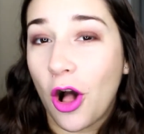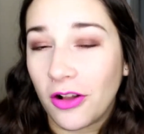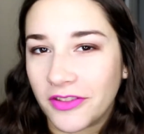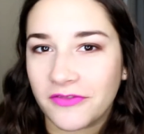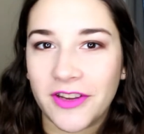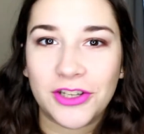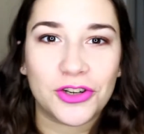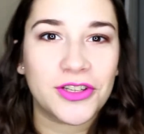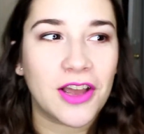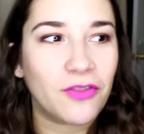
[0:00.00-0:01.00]
all of the
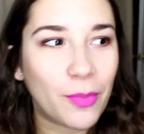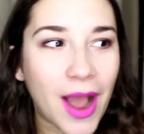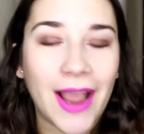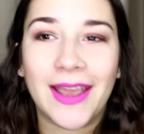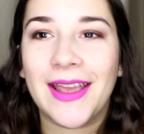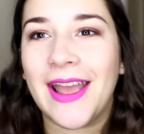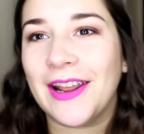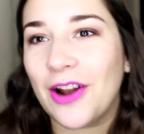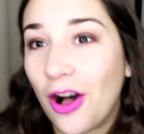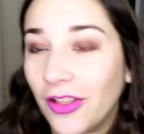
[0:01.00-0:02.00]
features of a pocket and
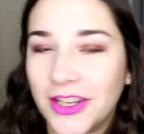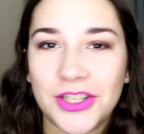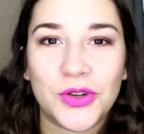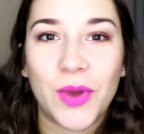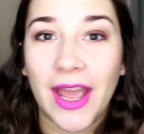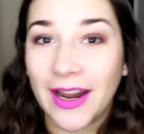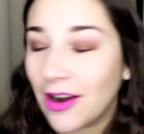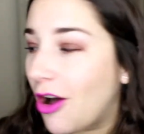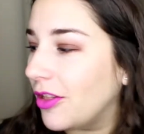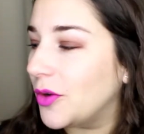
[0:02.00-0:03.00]
an all-in-two and an
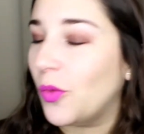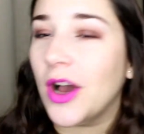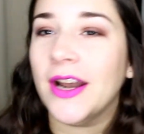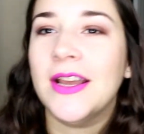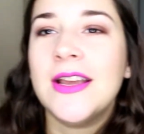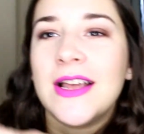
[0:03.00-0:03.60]
all-in-one.